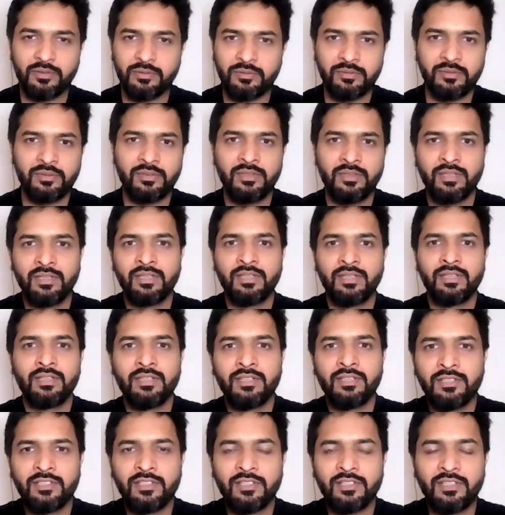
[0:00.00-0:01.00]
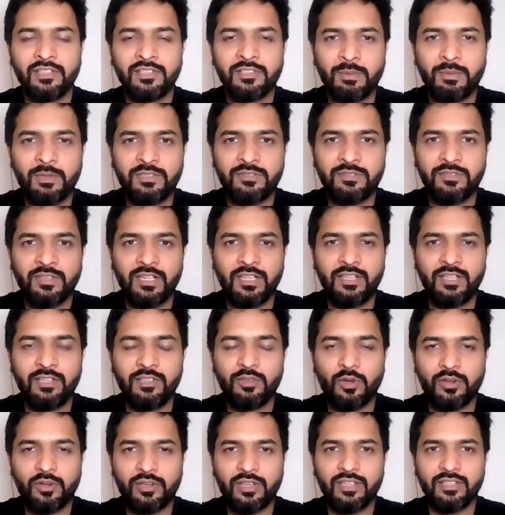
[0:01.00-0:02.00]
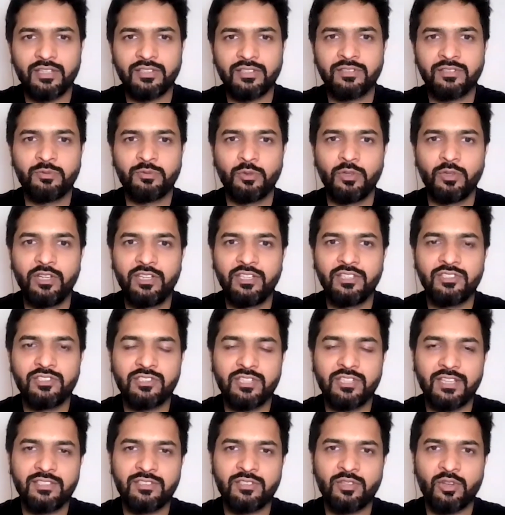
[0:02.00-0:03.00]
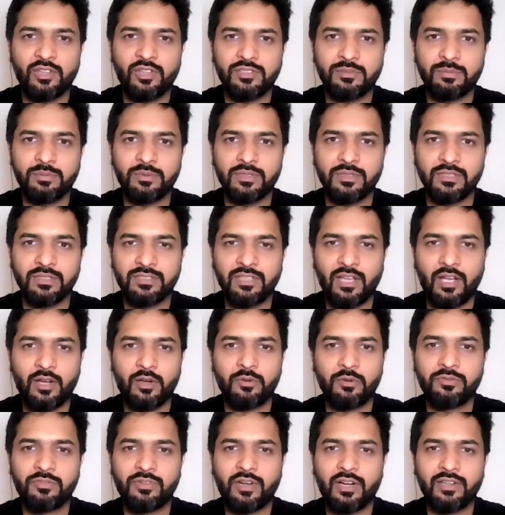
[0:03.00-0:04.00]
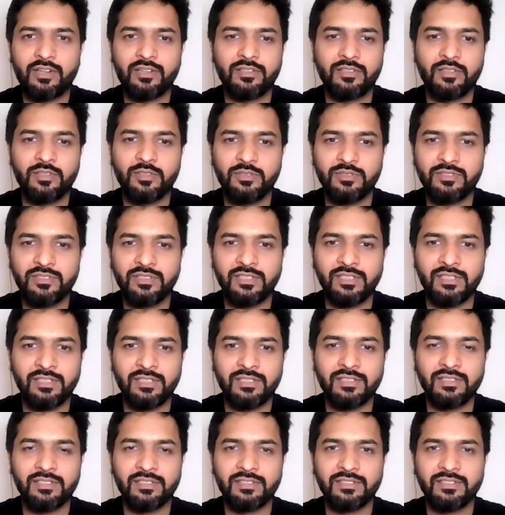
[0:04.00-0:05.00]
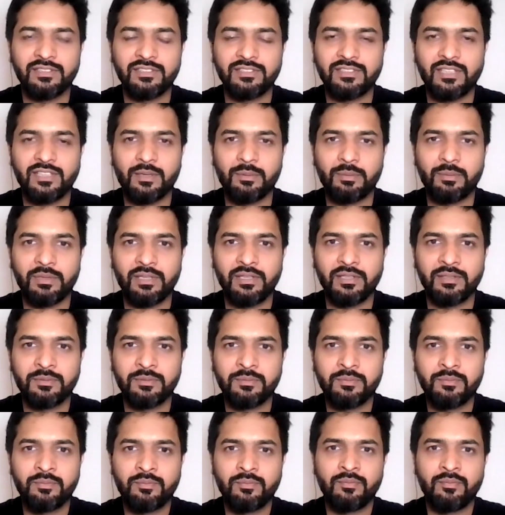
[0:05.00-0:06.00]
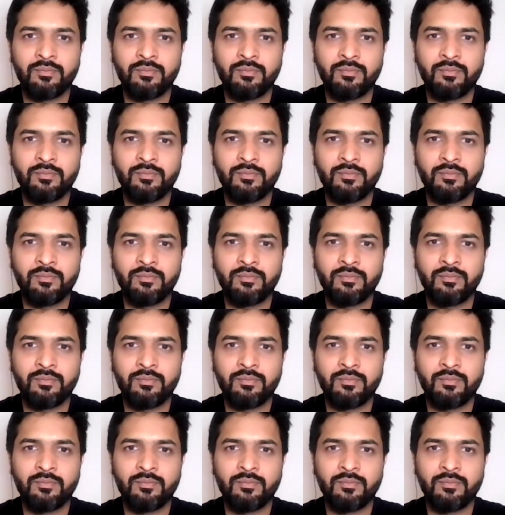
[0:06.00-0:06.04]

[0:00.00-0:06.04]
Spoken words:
or specifically in your case, fully digitized hospitals? How far do you see this happening?